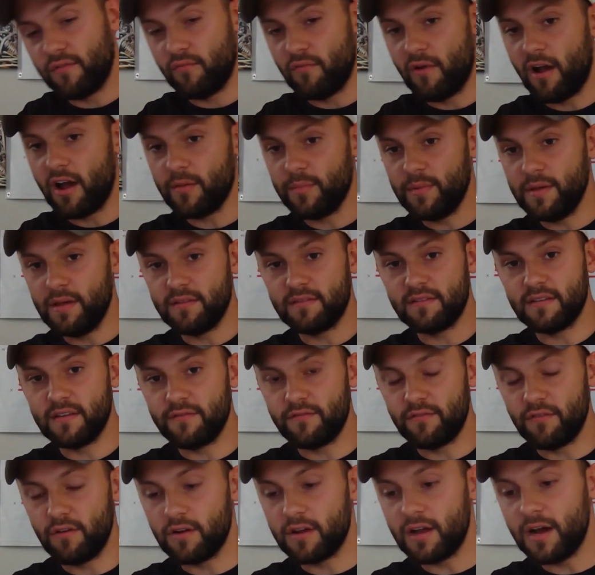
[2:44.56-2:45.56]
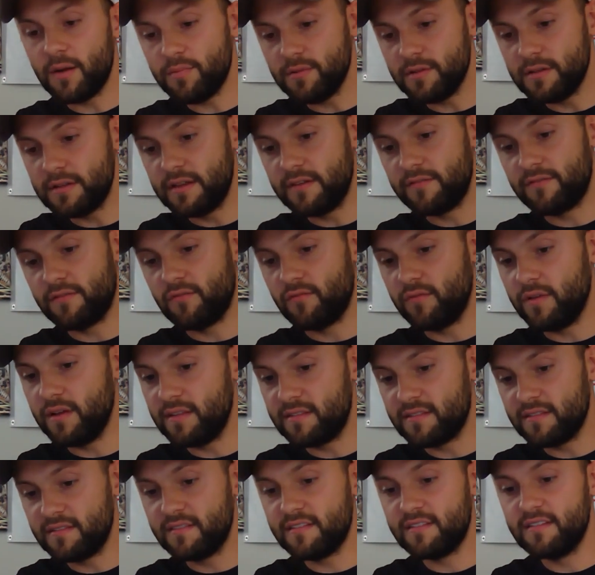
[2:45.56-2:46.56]
rock bouncing for a couple of different
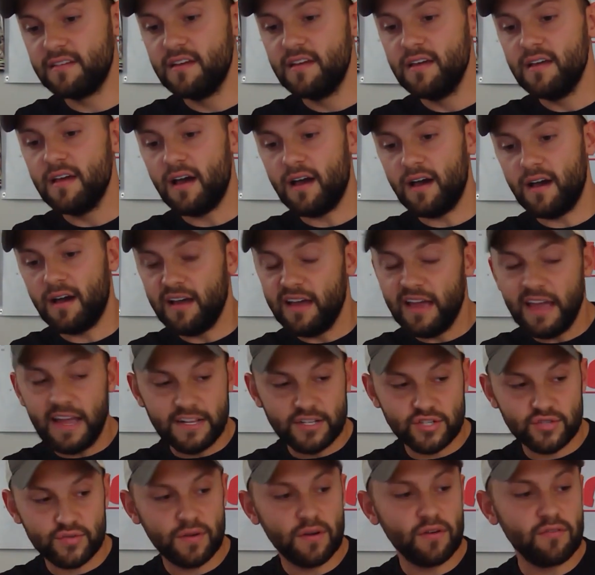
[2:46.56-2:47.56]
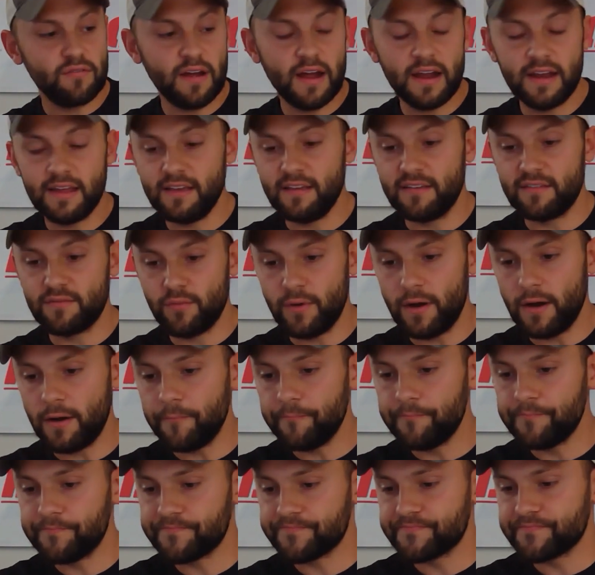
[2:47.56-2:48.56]
reasons, and trail riding as
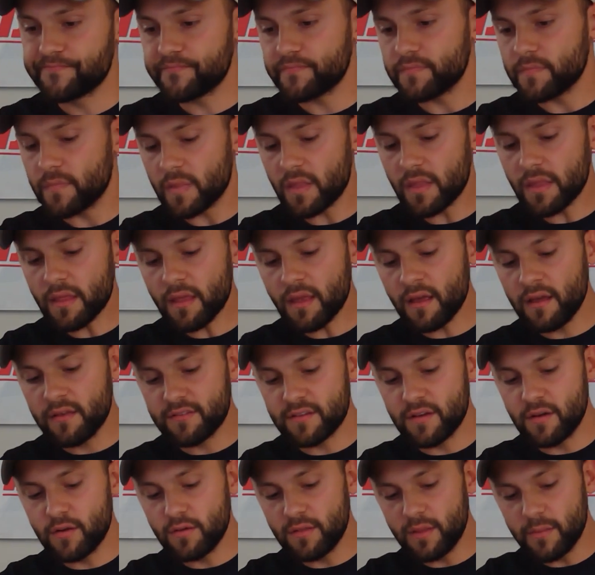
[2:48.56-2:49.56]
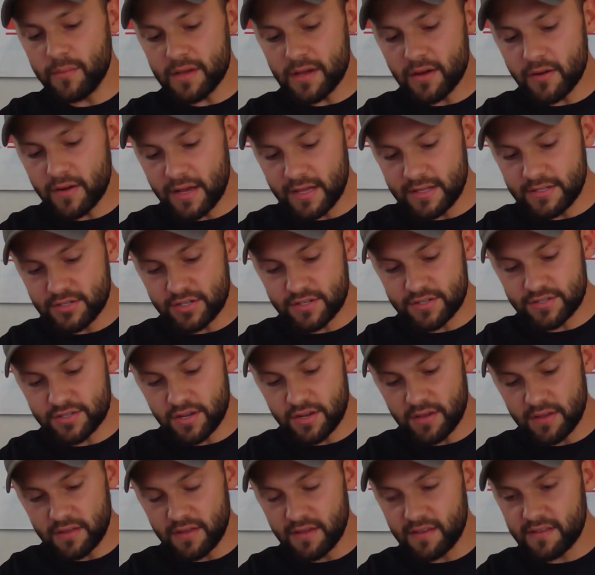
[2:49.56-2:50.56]
well. So let me go ahead and just show
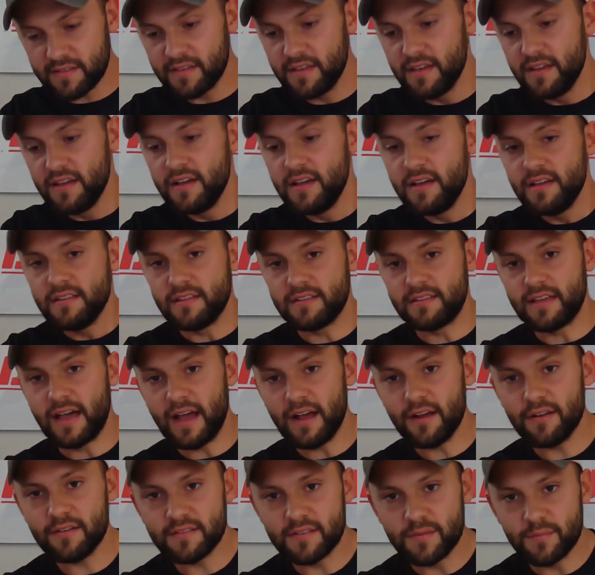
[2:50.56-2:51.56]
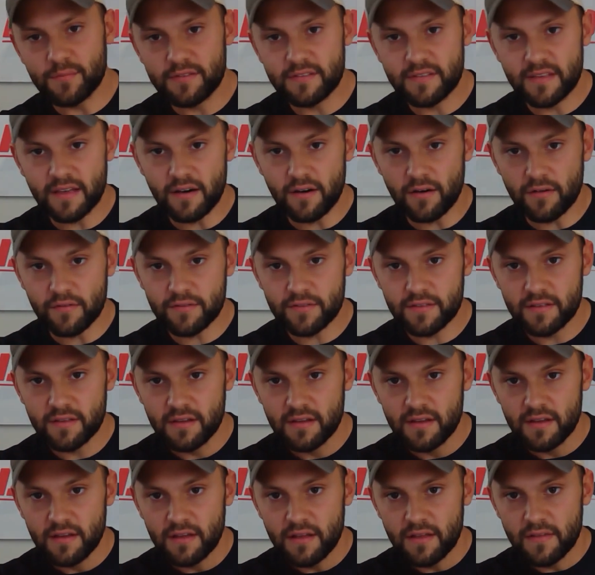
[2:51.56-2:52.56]
you this. The tires themselves,
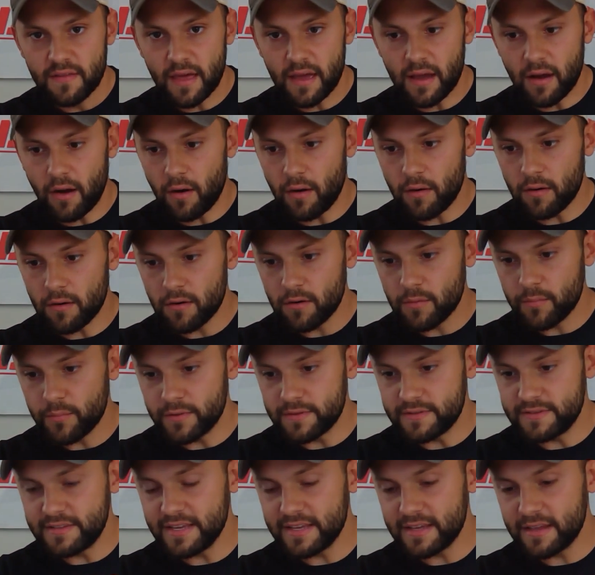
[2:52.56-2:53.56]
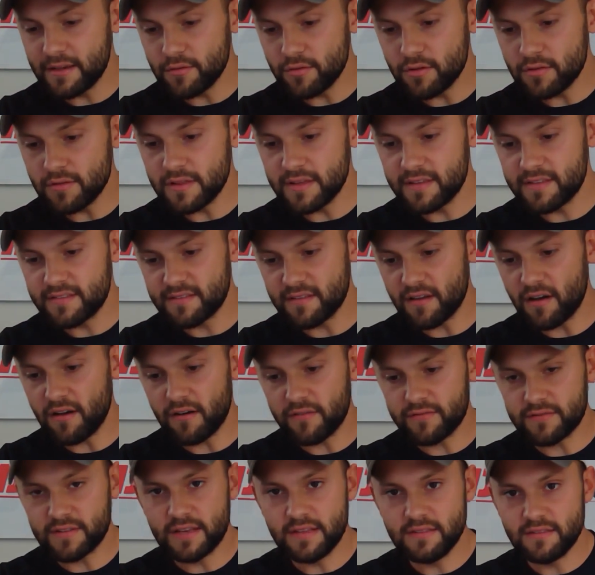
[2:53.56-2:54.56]
they are particularly
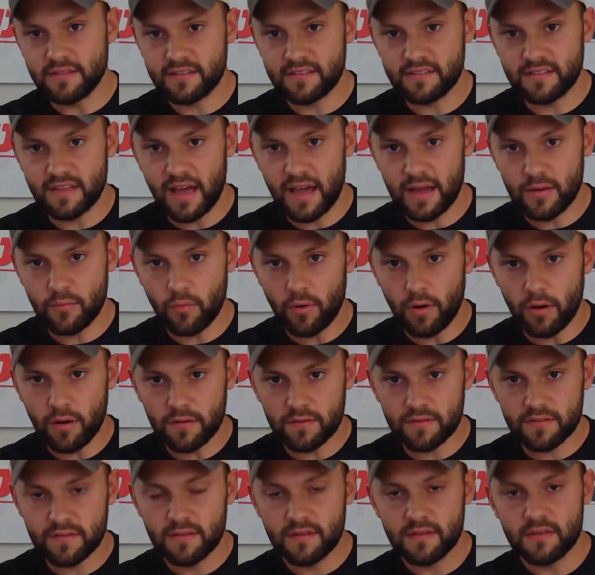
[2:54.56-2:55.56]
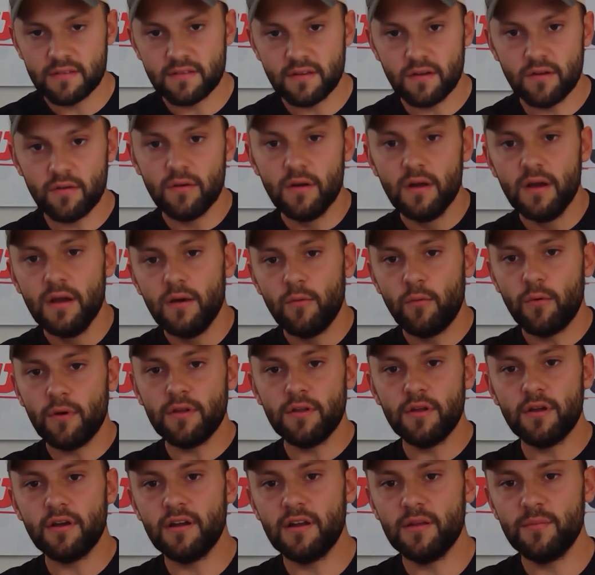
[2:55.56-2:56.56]
soft in the sidewalls. So what
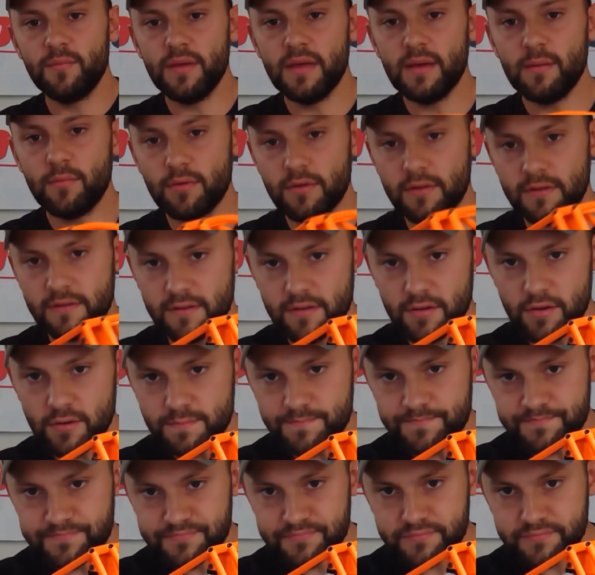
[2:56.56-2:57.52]
you're going to be able to do,